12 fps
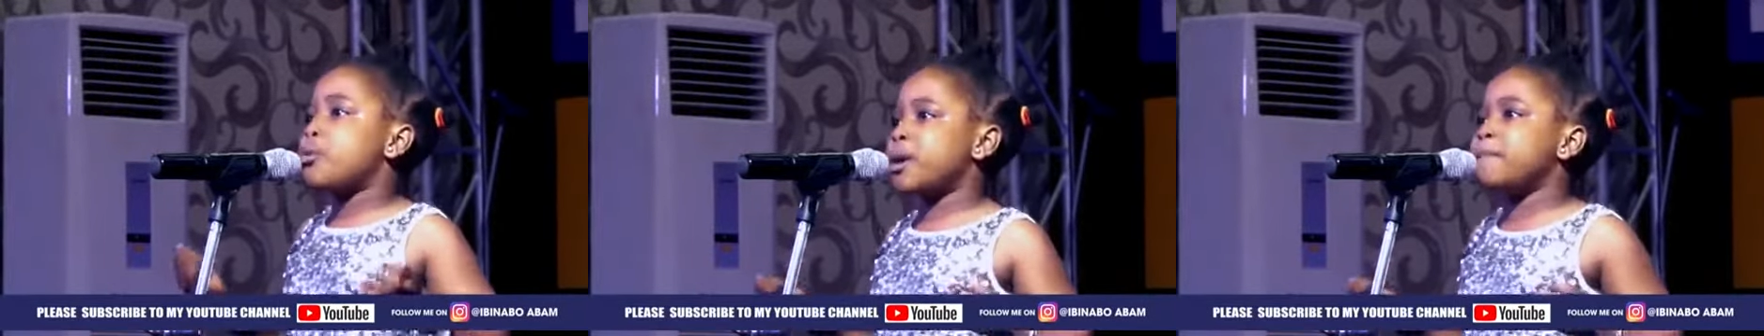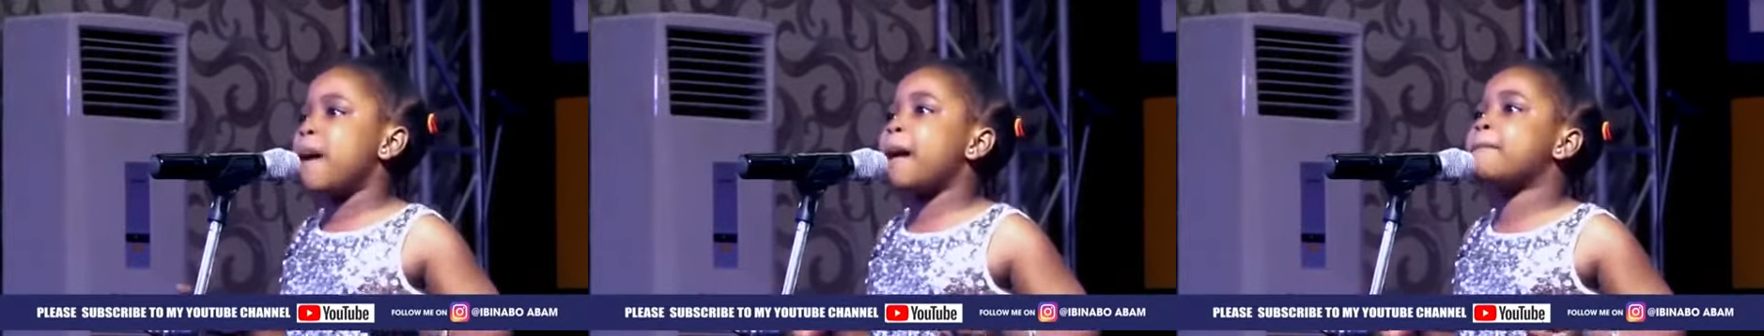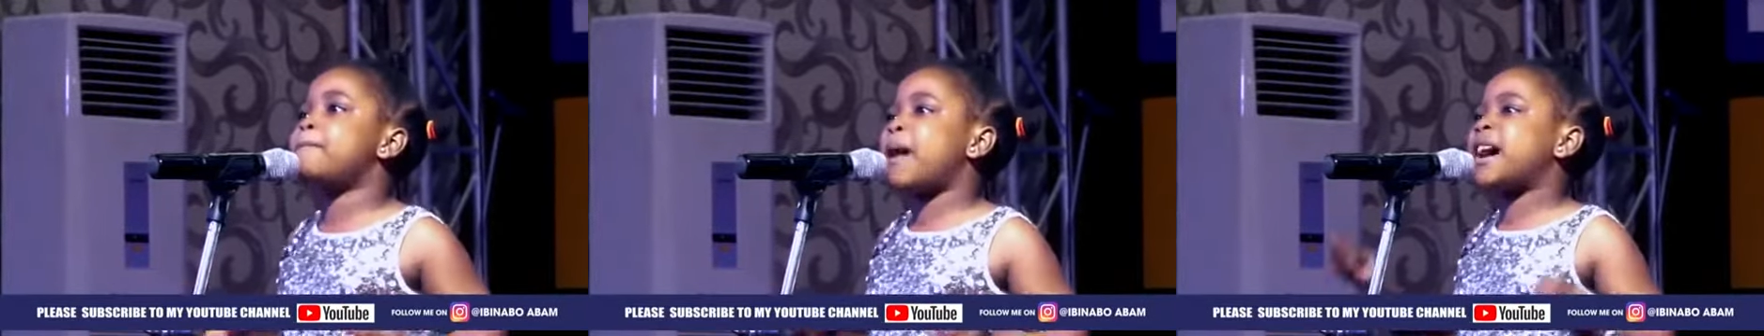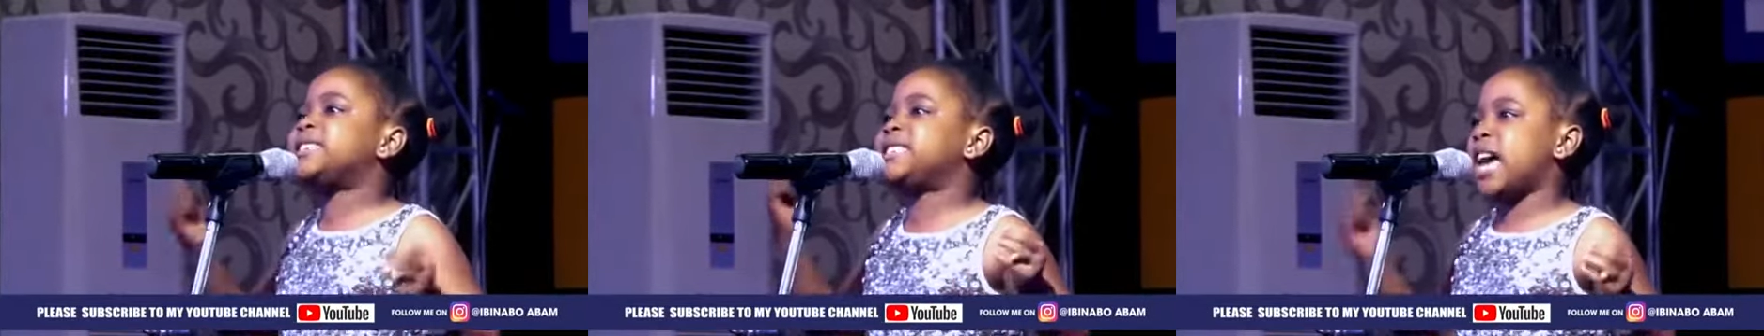
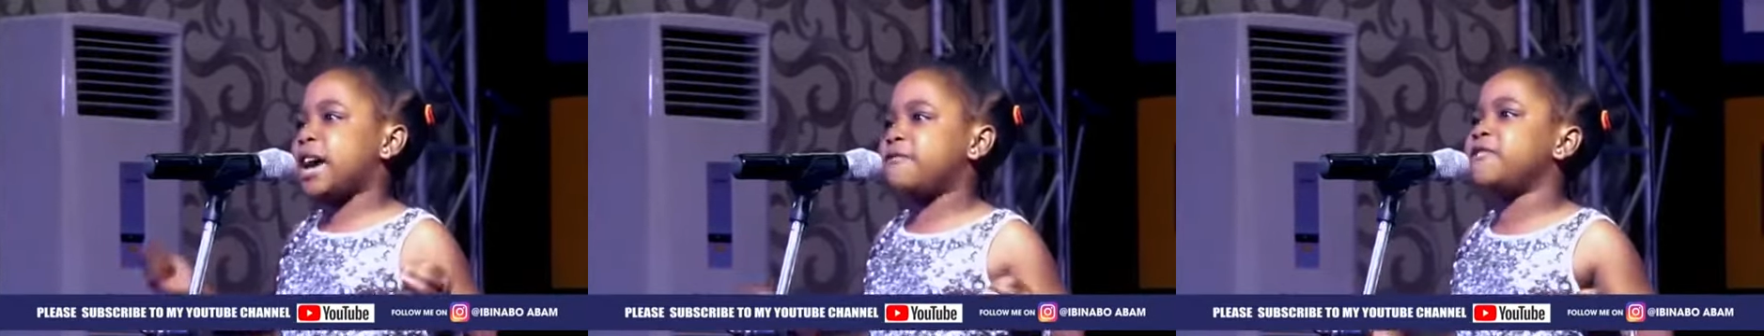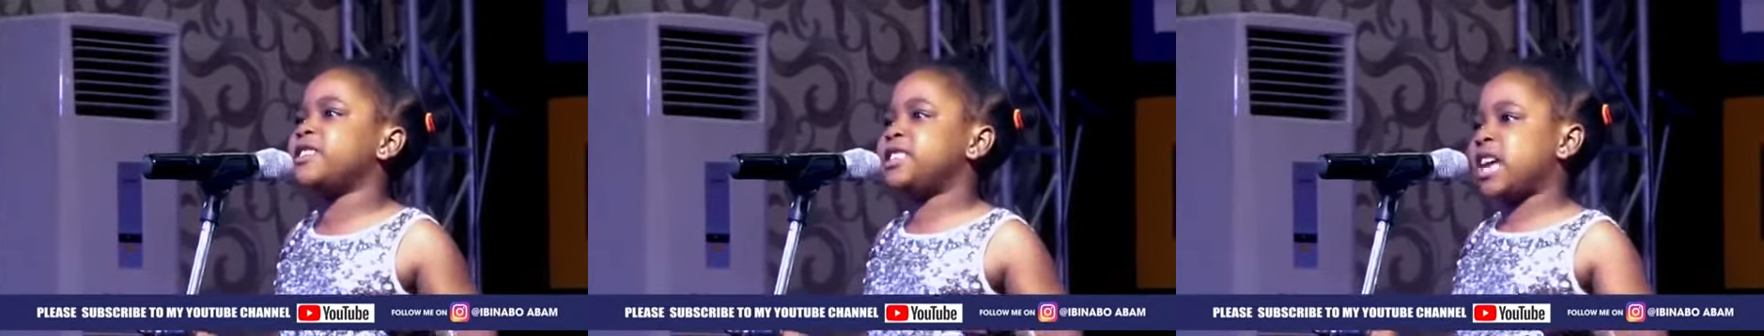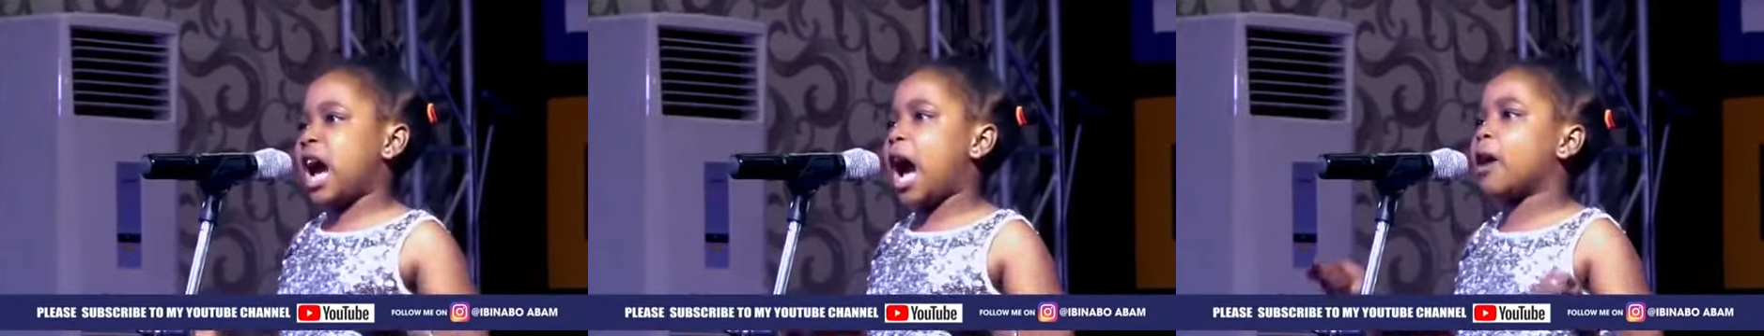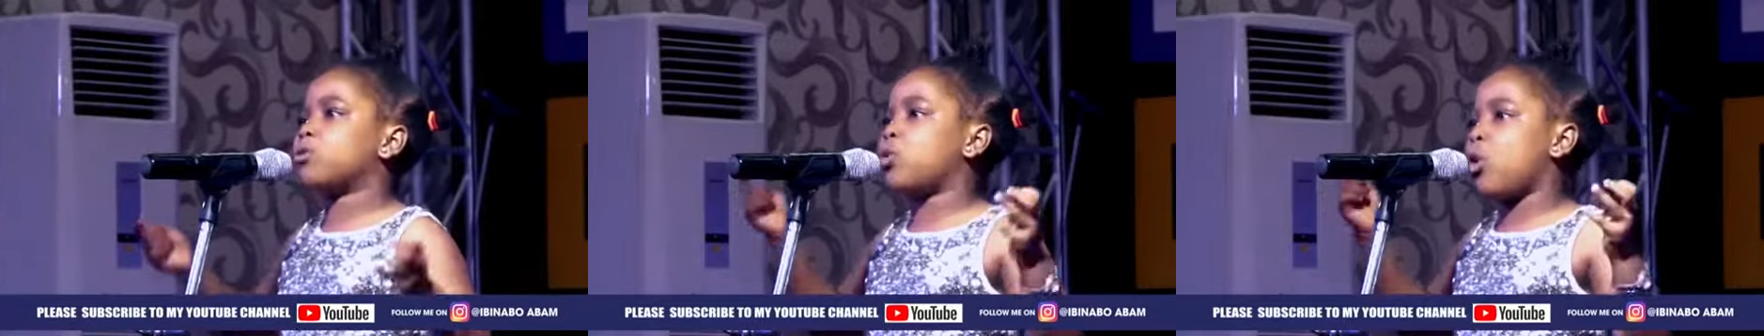Remember David
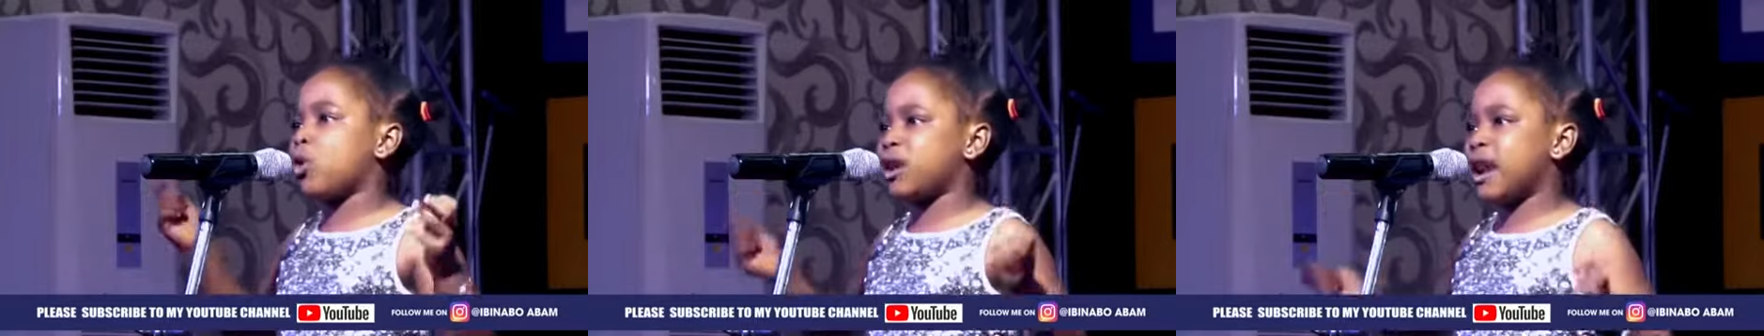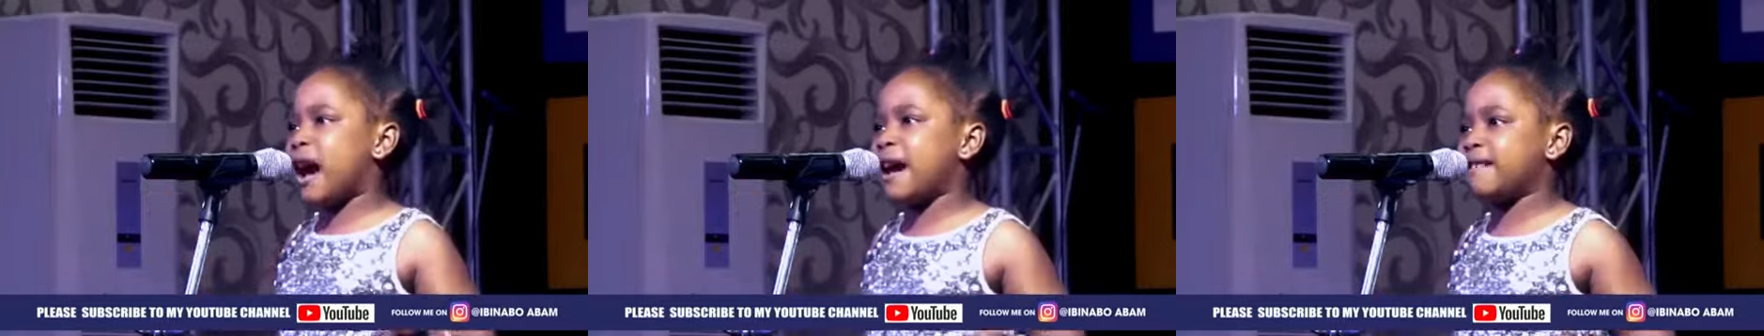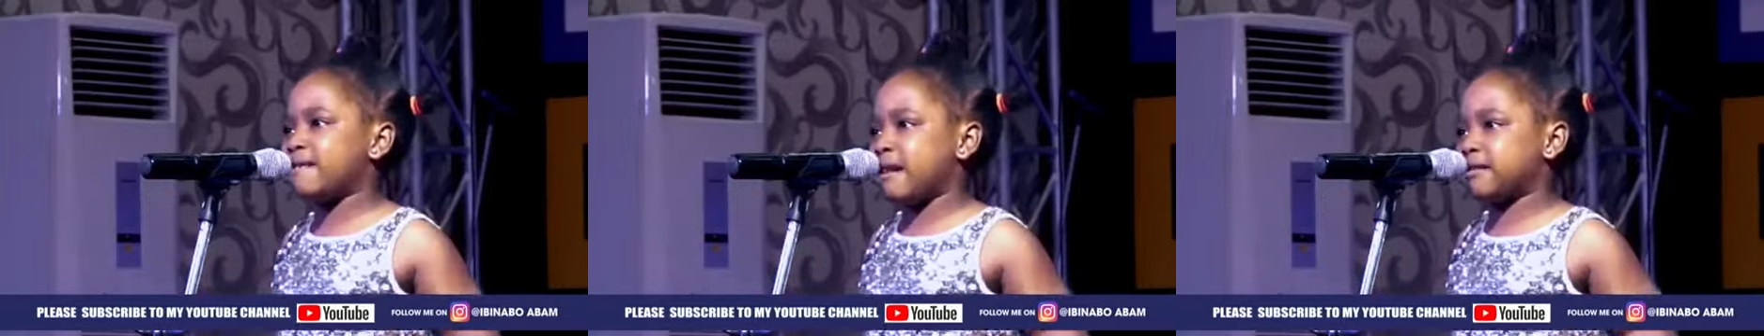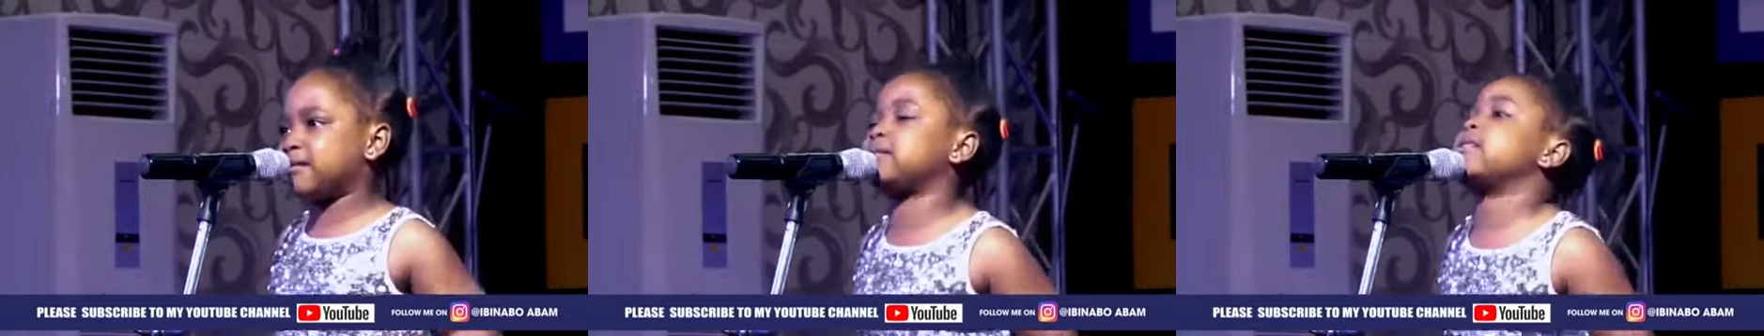and
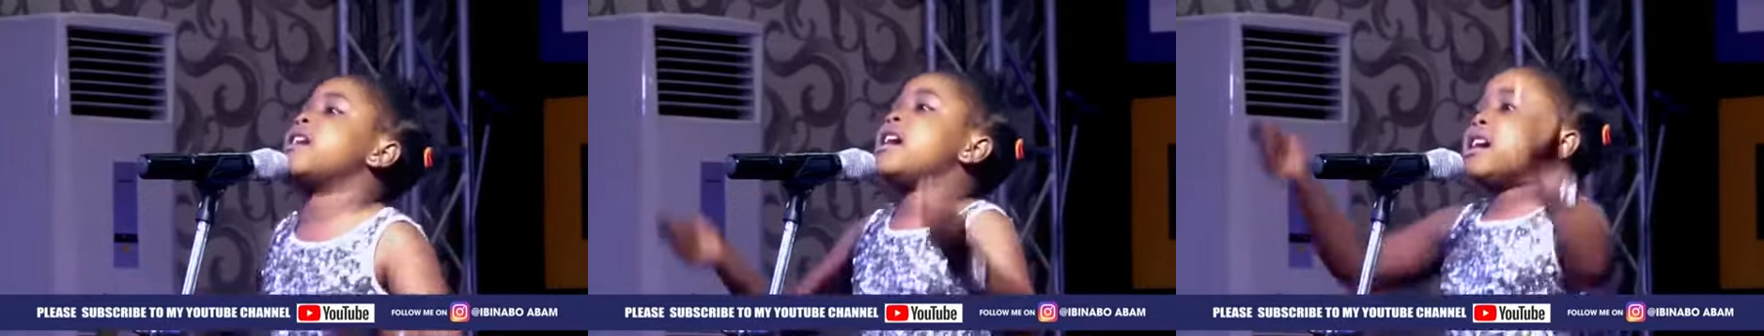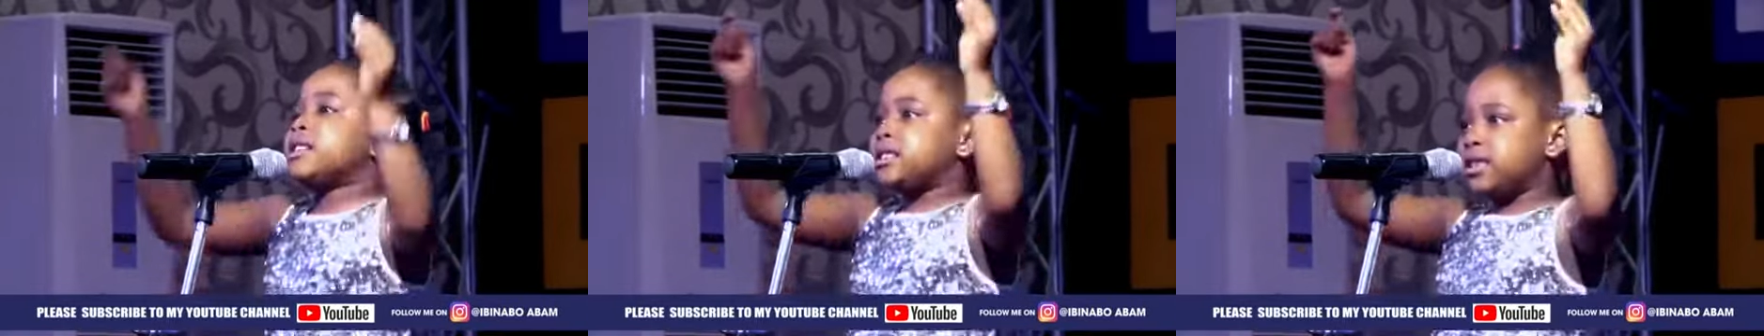Goliath.